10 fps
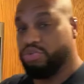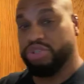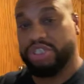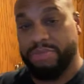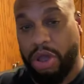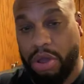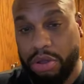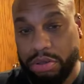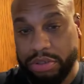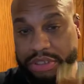were
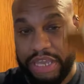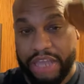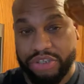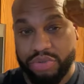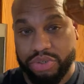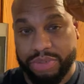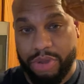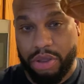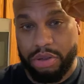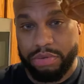small. See how two were
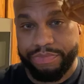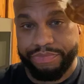small?